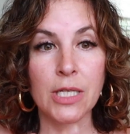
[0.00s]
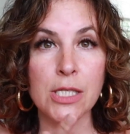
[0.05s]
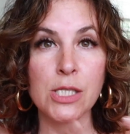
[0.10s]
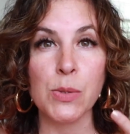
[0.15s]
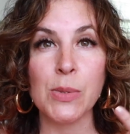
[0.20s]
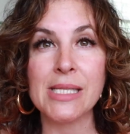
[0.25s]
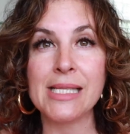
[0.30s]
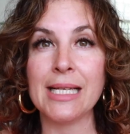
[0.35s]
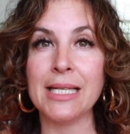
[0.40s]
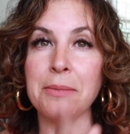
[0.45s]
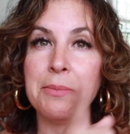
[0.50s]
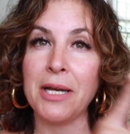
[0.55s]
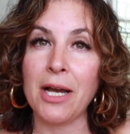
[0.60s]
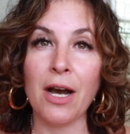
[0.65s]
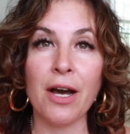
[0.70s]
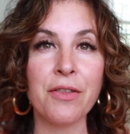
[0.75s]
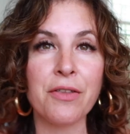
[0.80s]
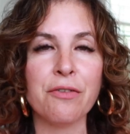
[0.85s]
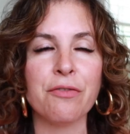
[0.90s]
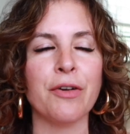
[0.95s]
So I was telling my
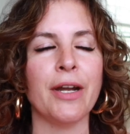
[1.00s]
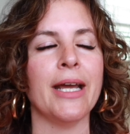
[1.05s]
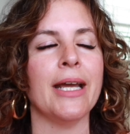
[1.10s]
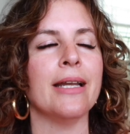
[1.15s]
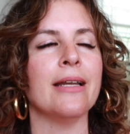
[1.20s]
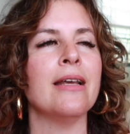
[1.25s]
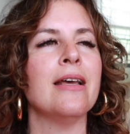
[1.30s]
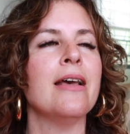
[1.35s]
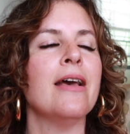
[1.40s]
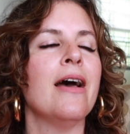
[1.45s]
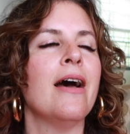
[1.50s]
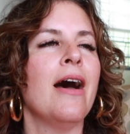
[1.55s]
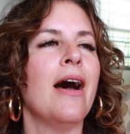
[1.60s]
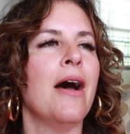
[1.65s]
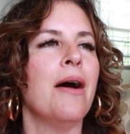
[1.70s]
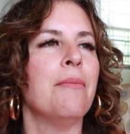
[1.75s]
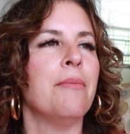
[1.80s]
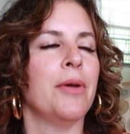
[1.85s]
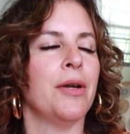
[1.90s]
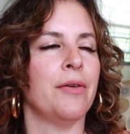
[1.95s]
other friend,
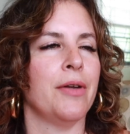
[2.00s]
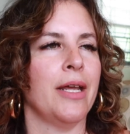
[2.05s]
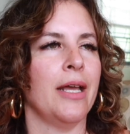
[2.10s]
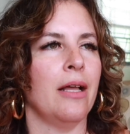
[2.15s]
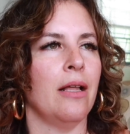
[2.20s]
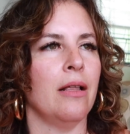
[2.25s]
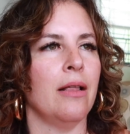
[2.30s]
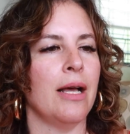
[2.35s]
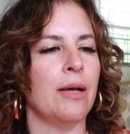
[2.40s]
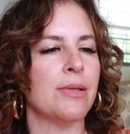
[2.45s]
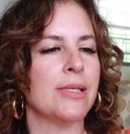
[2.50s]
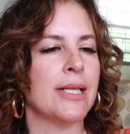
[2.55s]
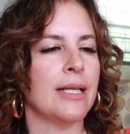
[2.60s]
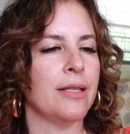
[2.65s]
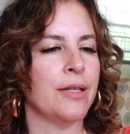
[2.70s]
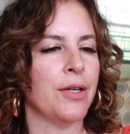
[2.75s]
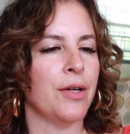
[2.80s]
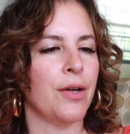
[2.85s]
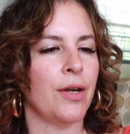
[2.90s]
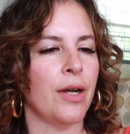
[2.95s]
Marielle, I was
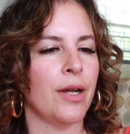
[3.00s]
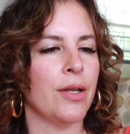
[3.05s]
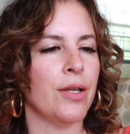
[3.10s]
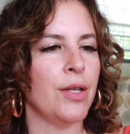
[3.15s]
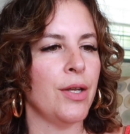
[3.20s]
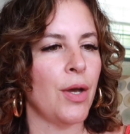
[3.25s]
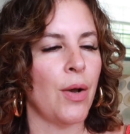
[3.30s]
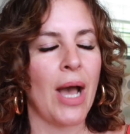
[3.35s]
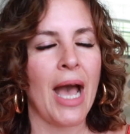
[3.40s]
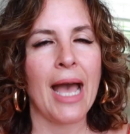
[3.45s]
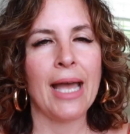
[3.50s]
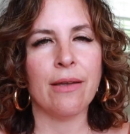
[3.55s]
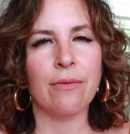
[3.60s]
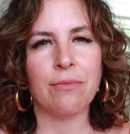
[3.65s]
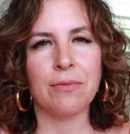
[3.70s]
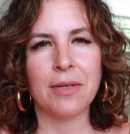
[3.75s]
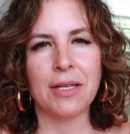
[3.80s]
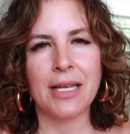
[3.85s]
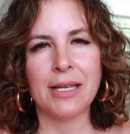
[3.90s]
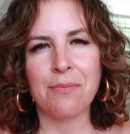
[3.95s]
telling her, you know, I
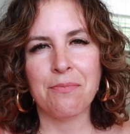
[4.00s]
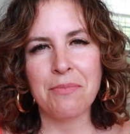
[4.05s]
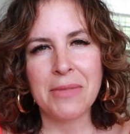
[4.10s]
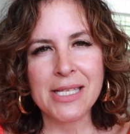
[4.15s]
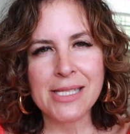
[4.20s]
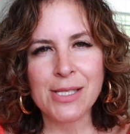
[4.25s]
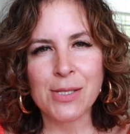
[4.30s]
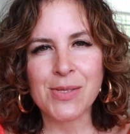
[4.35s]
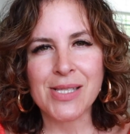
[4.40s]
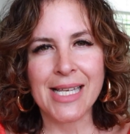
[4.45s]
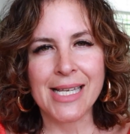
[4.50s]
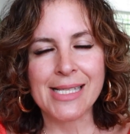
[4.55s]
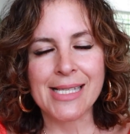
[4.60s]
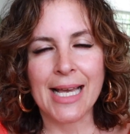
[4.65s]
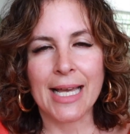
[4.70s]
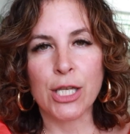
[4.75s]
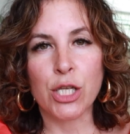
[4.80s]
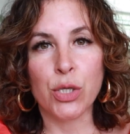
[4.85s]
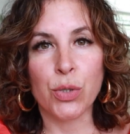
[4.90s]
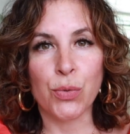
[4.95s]
miss those days
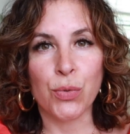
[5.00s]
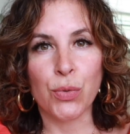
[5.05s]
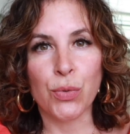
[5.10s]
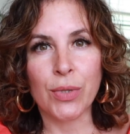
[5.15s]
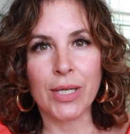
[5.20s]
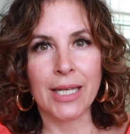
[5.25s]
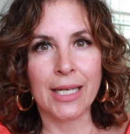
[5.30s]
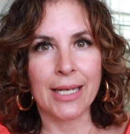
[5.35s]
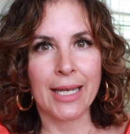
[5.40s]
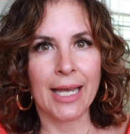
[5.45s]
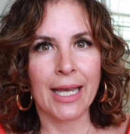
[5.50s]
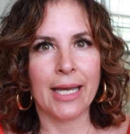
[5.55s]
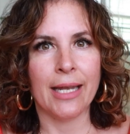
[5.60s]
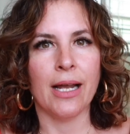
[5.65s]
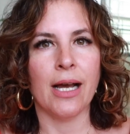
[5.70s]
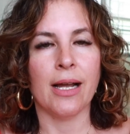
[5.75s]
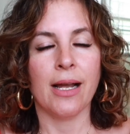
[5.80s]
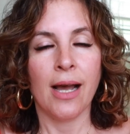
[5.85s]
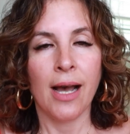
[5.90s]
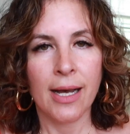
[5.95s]
that you can
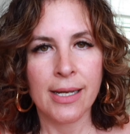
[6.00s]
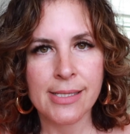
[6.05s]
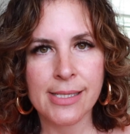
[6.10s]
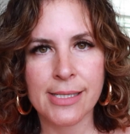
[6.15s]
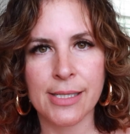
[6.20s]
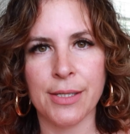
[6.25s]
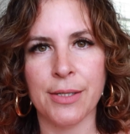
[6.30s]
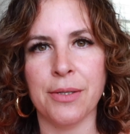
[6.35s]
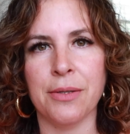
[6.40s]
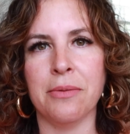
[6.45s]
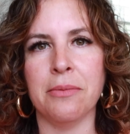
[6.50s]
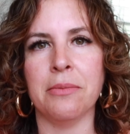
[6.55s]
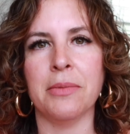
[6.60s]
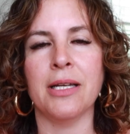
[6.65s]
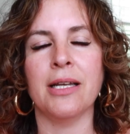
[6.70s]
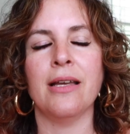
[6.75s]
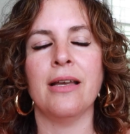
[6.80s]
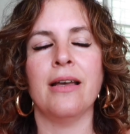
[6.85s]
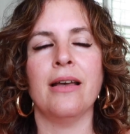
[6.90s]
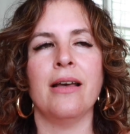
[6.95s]
get a custom
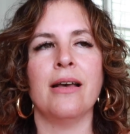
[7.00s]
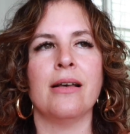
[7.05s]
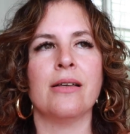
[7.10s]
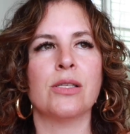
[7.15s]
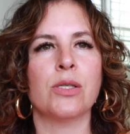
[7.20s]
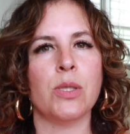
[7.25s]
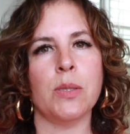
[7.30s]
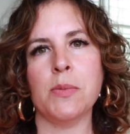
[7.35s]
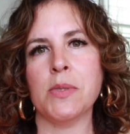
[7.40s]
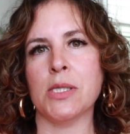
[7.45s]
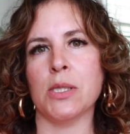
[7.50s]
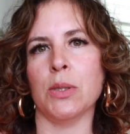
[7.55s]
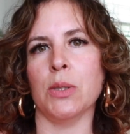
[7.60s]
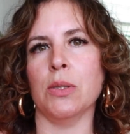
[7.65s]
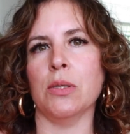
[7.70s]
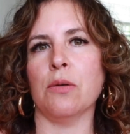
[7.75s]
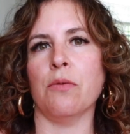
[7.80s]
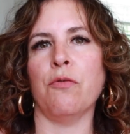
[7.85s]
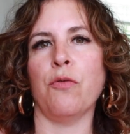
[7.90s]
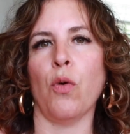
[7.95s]

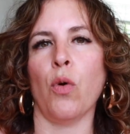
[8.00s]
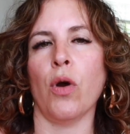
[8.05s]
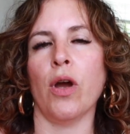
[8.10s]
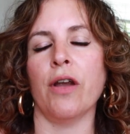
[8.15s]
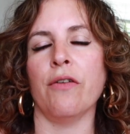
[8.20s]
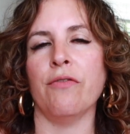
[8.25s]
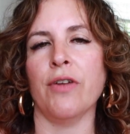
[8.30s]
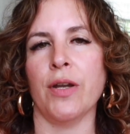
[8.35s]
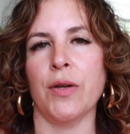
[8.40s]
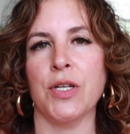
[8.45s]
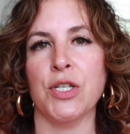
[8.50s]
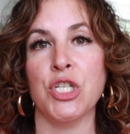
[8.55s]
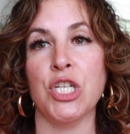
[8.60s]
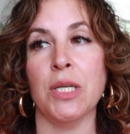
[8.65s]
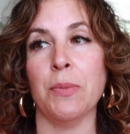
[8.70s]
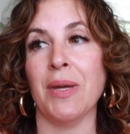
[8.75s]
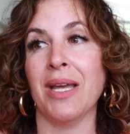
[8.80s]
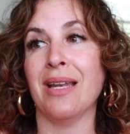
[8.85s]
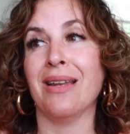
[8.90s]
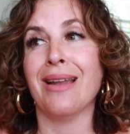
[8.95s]
swimsuit for very
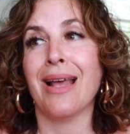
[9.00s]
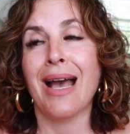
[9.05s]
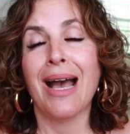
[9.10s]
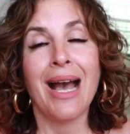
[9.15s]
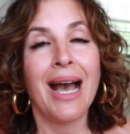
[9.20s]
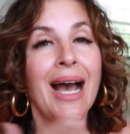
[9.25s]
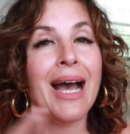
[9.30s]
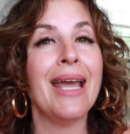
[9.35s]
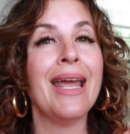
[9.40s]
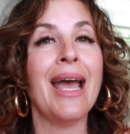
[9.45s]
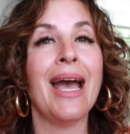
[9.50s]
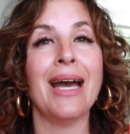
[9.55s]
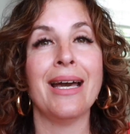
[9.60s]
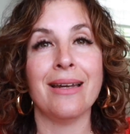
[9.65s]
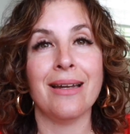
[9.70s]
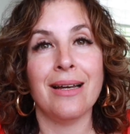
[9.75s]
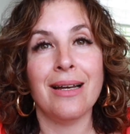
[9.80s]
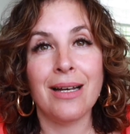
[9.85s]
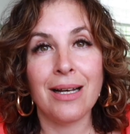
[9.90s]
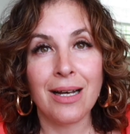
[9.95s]
cheap. And I
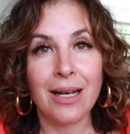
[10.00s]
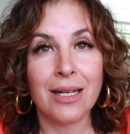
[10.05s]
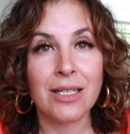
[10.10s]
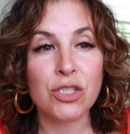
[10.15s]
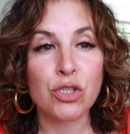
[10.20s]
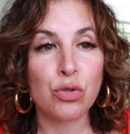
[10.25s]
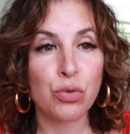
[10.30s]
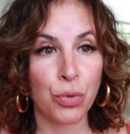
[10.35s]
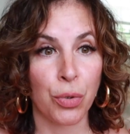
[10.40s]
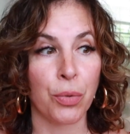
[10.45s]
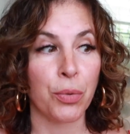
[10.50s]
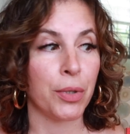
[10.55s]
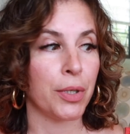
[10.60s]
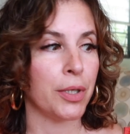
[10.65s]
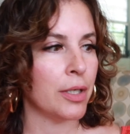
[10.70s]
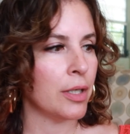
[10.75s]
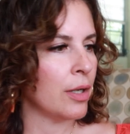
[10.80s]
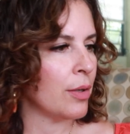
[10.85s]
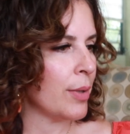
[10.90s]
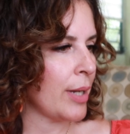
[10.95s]
had a
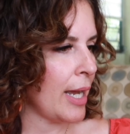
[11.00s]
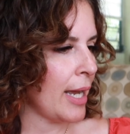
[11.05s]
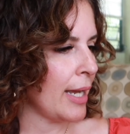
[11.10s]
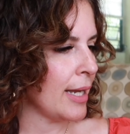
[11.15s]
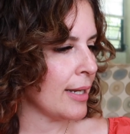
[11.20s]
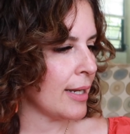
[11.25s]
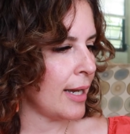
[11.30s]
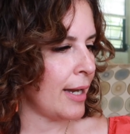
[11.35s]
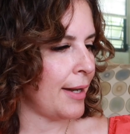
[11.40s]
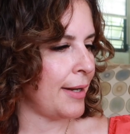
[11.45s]
drawer, okay?